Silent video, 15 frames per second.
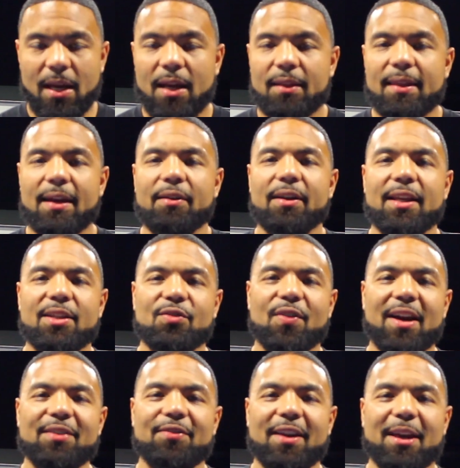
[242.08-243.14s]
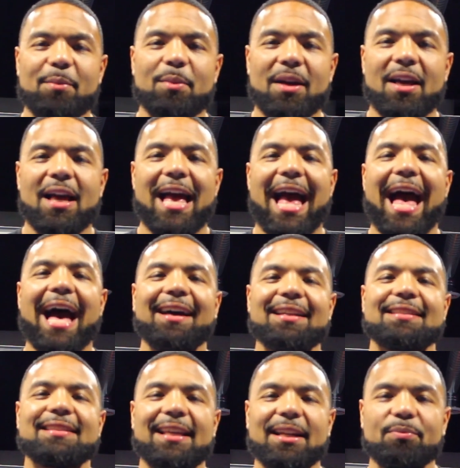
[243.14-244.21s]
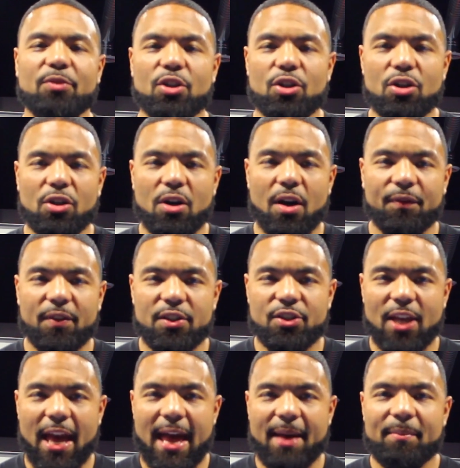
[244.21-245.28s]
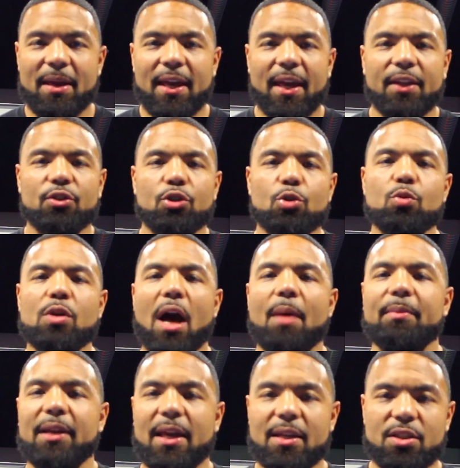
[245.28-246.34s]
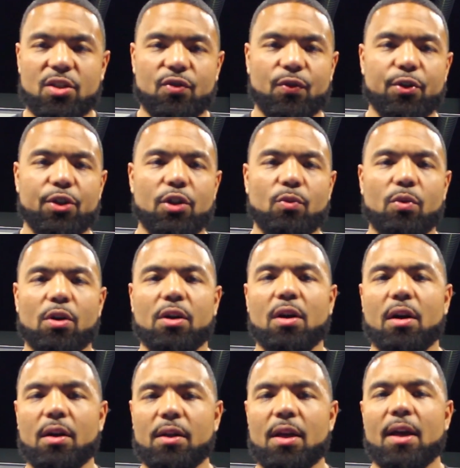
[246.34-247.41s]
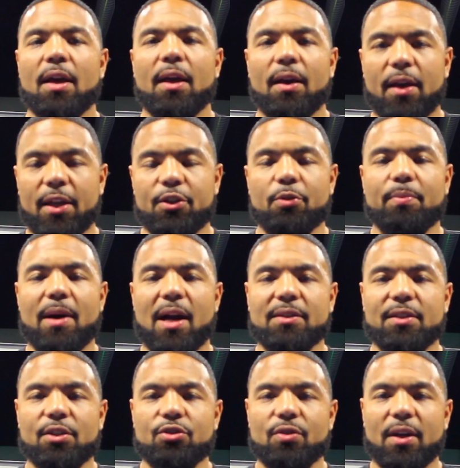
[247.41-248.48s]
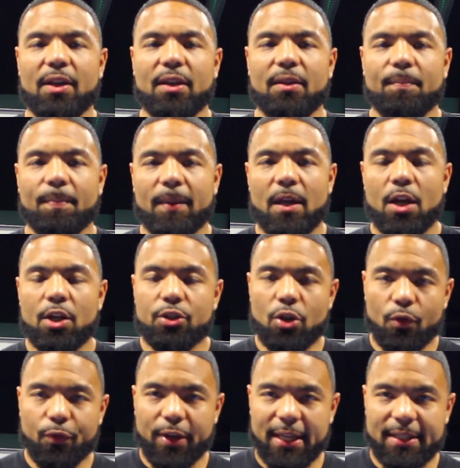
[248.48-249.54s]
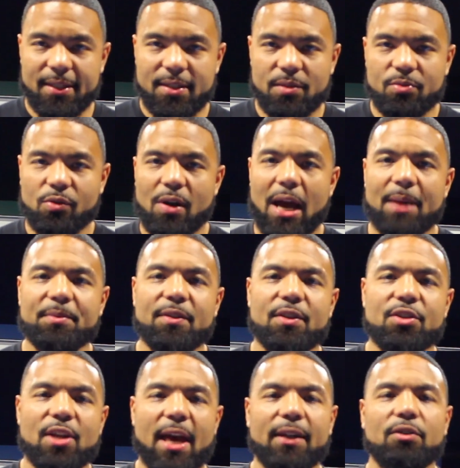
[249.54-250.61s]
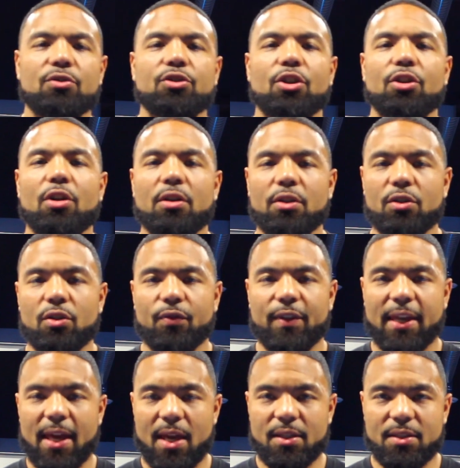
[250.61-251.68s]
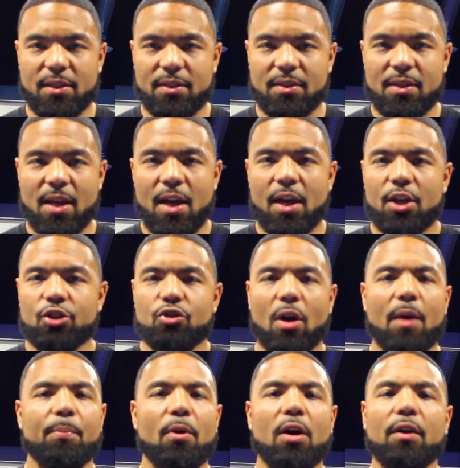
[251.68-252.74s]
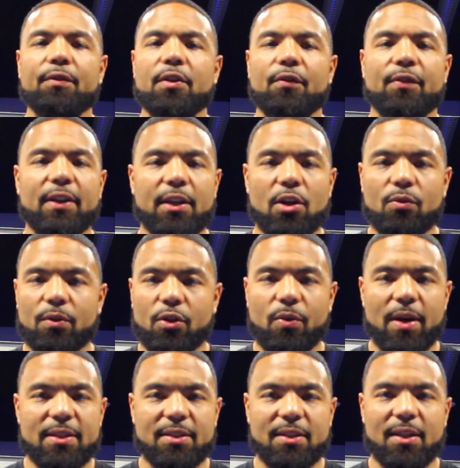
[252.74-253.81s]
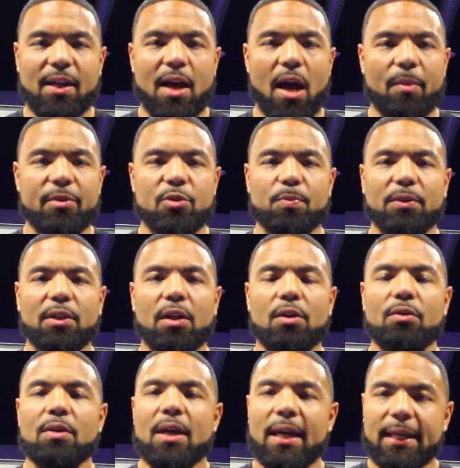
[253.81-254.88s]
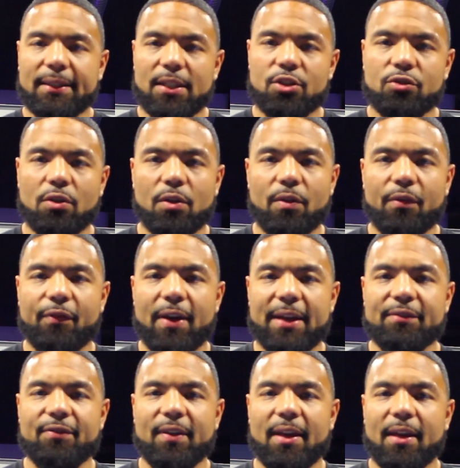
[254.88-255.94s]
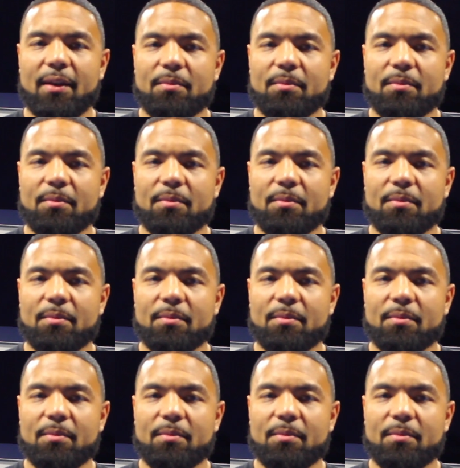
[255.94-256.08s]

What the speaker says: There it is, Fight Fam. How to set up the hook off the jab, and two combinations for you to work on in your boxing training. Don't forget to subscribe to the channel and turn on notifications. Drop all of your video requests in the comments below, and let's grow the Fight Fam.